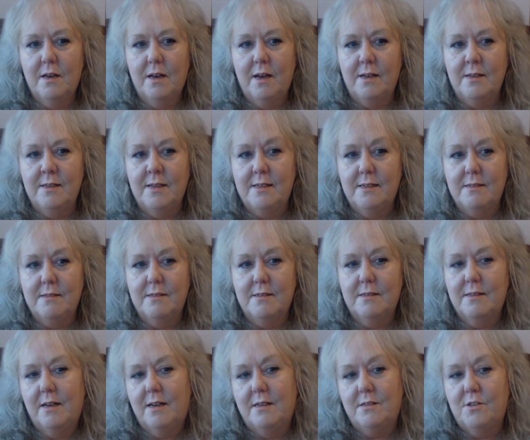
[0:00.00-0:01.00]
and I,
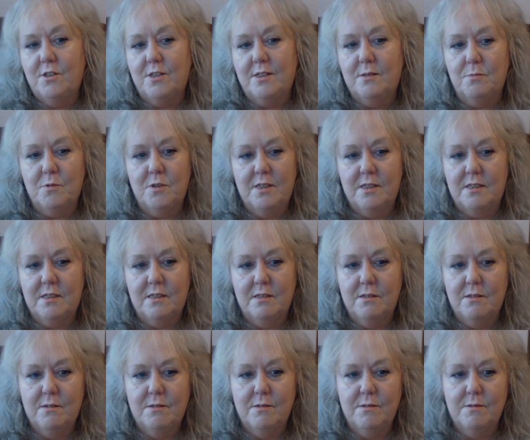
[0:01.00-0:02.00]
I just want
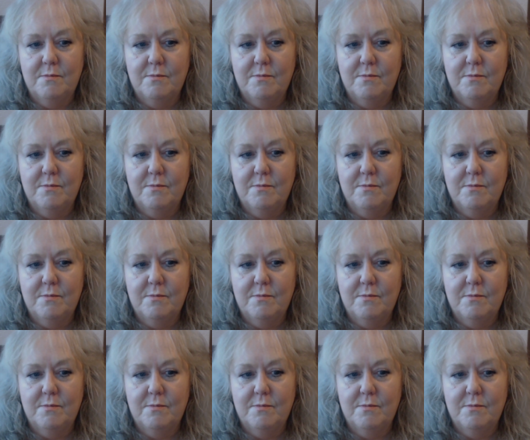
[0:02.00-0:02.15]
to...